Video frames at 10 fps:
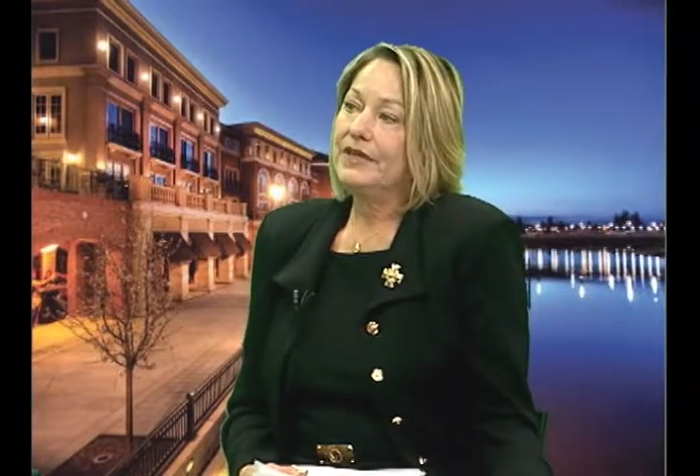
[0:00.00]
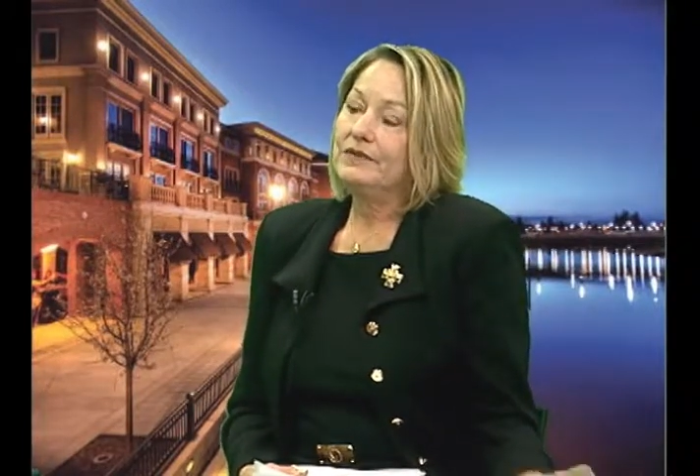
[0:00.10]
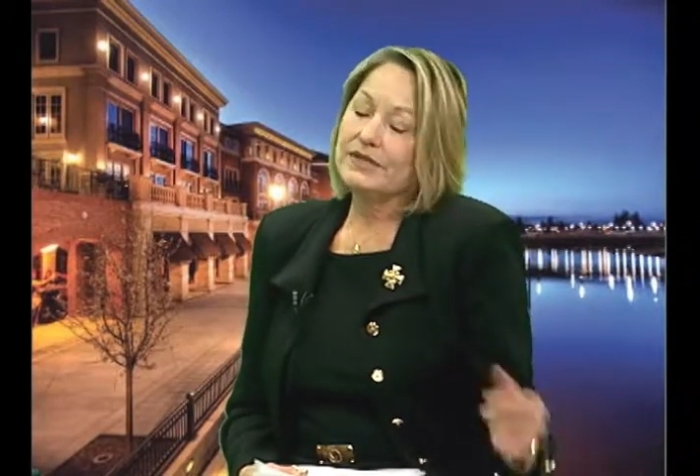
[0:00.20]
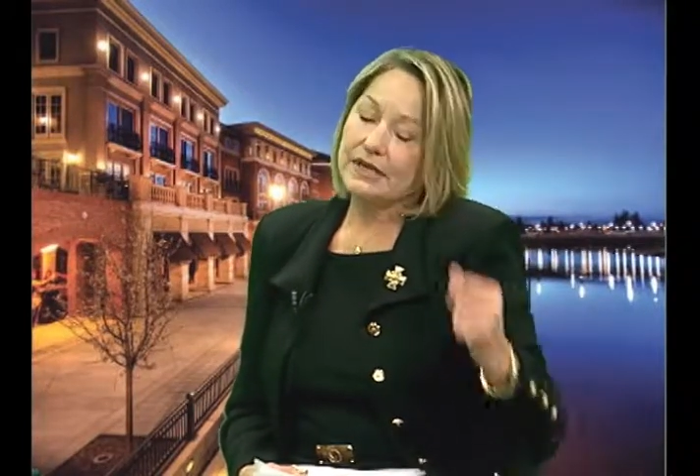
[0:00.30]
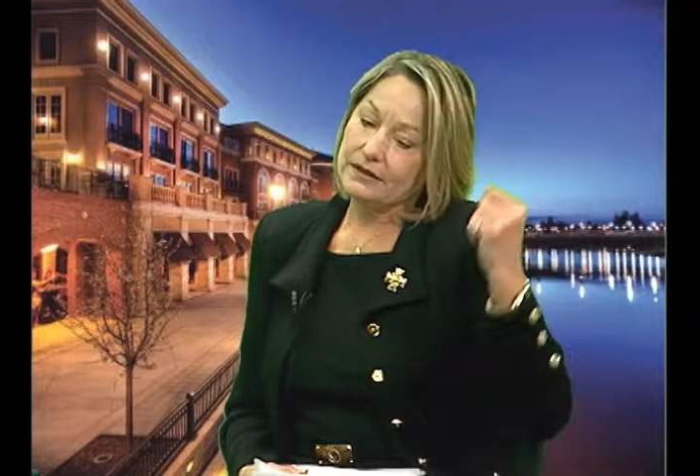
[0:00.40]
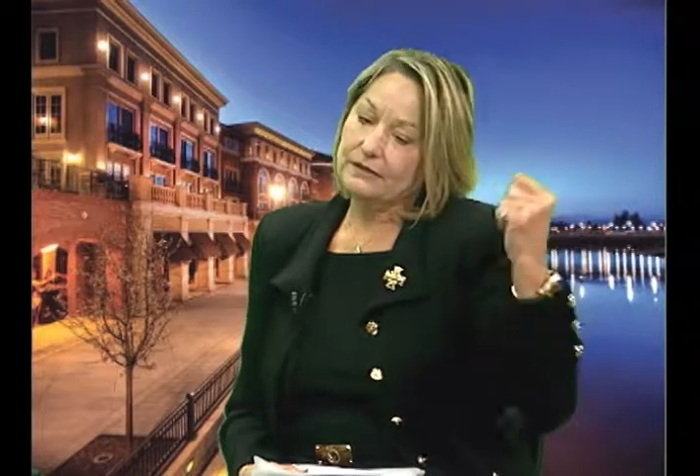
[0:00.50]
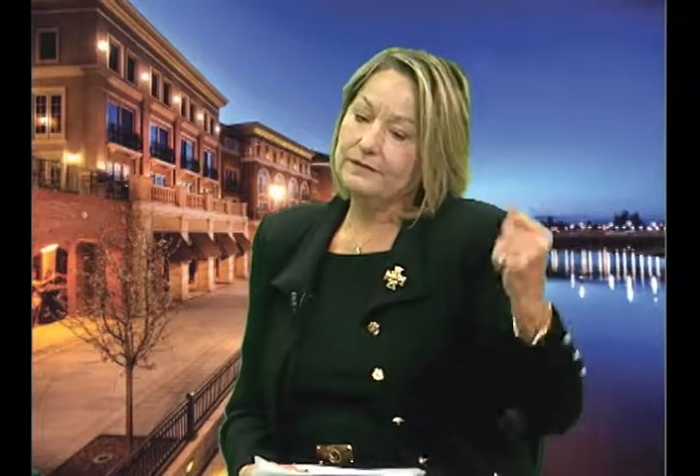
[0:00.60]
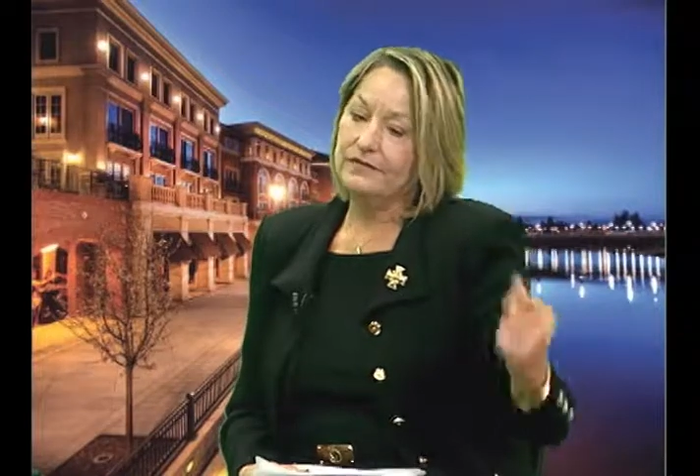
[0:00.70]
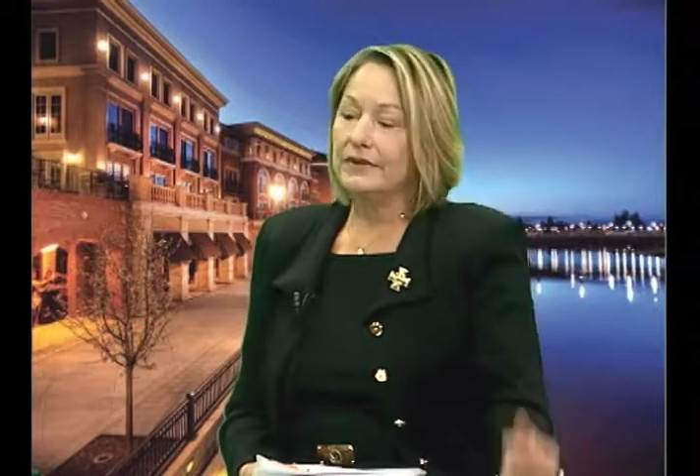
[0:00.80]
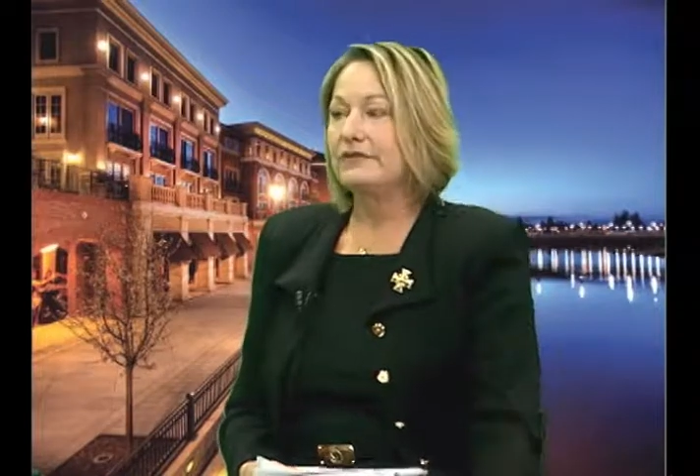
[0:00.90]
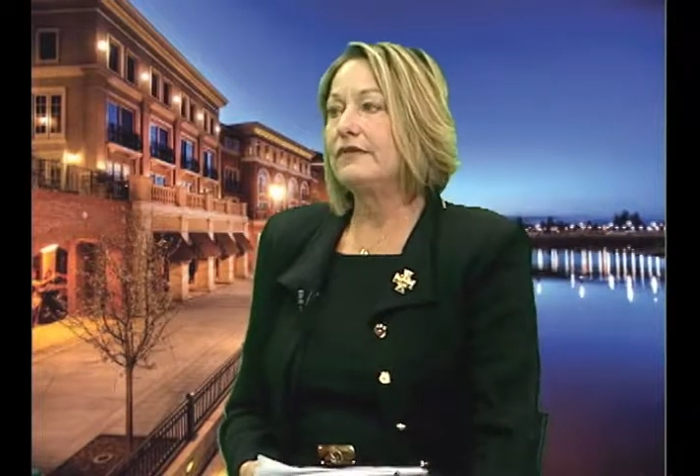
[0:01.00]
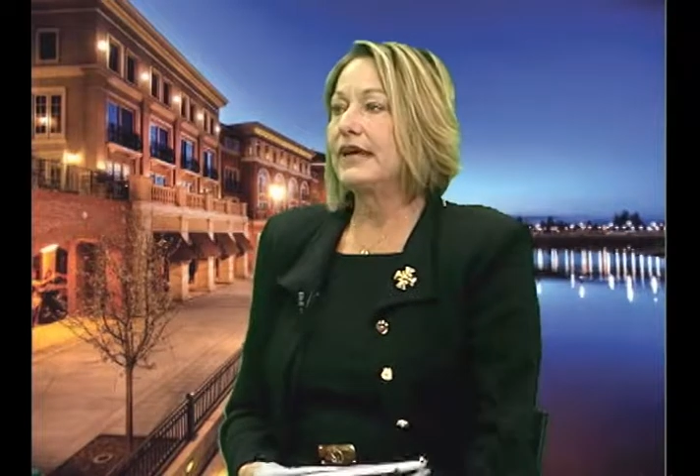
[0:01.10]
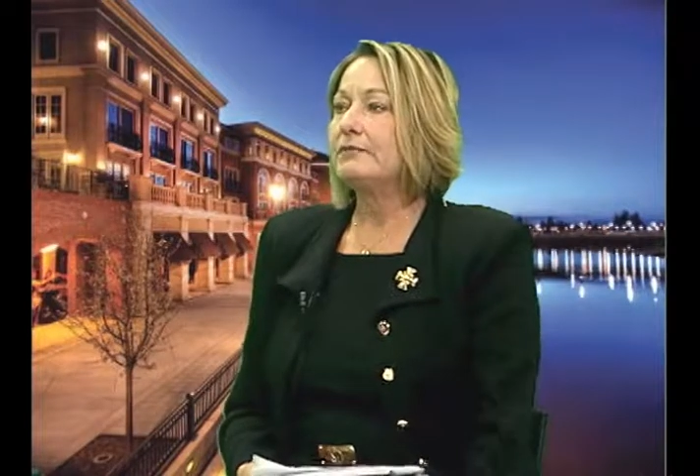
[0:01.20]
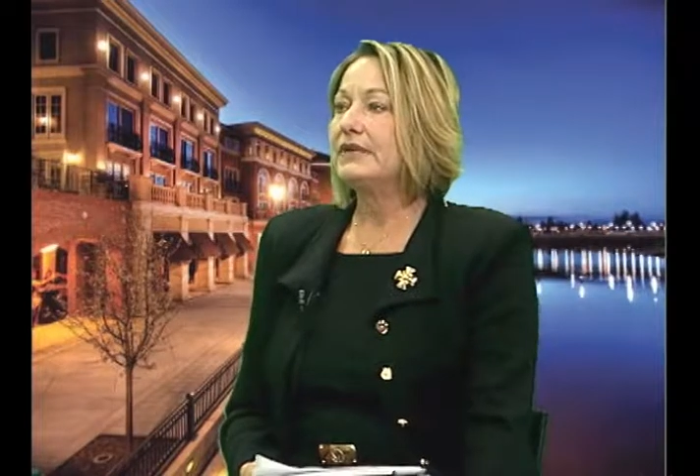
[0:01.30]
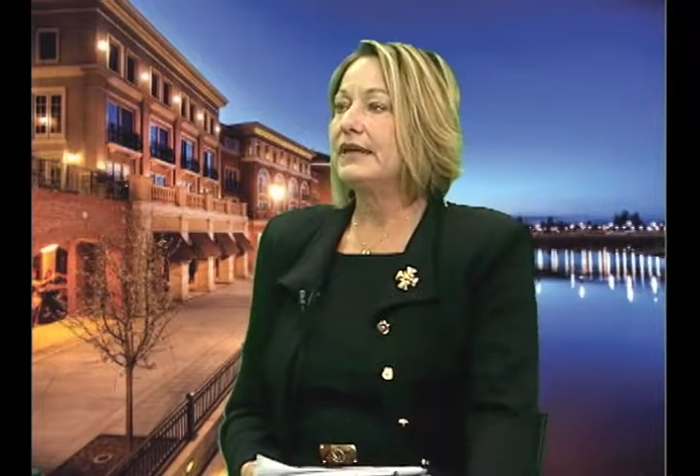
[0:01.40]
He was taking the
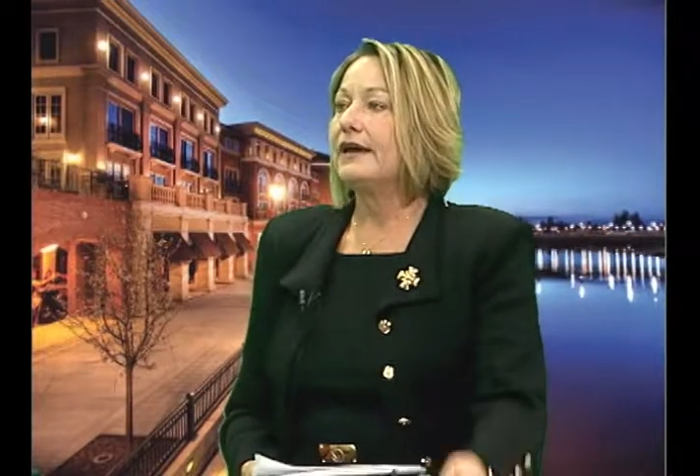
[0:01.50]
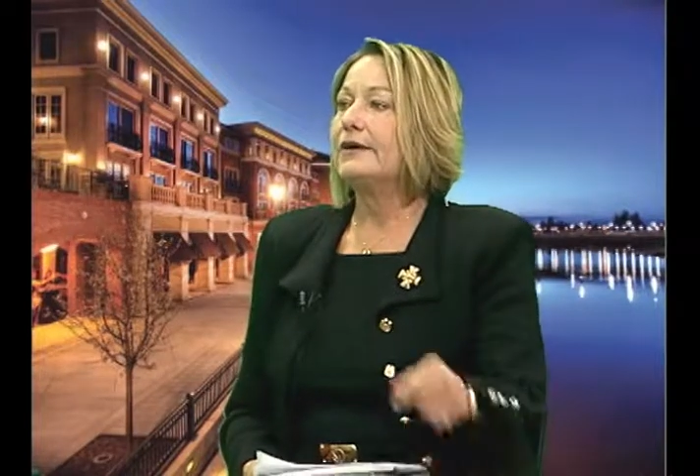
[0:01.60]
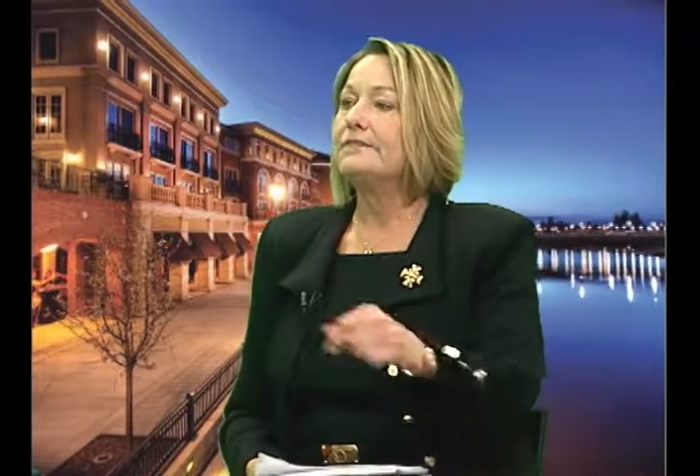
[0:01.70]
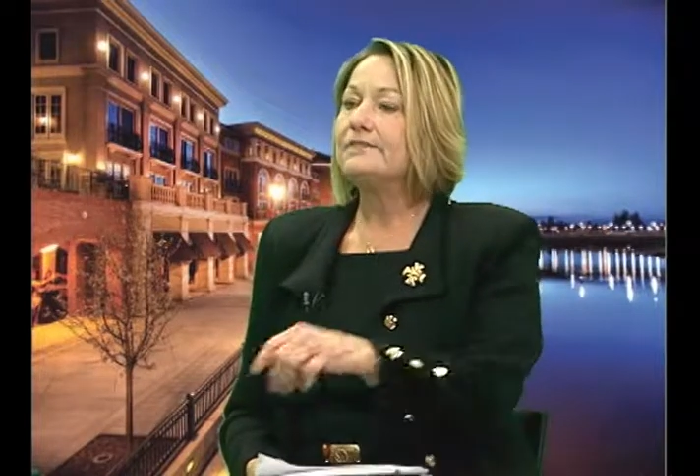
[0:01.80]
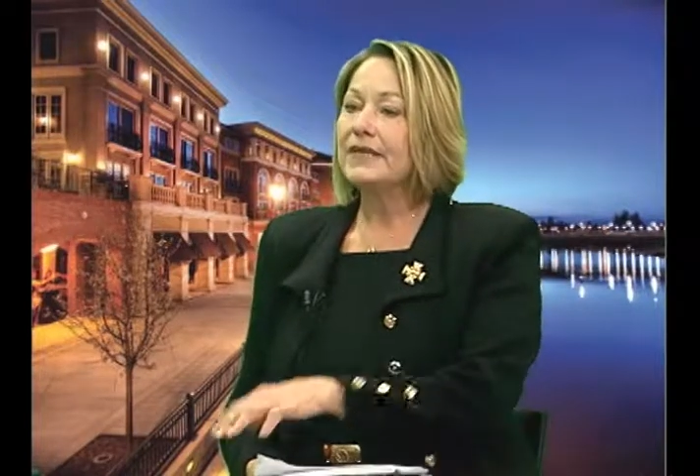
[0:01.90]
flag pin out,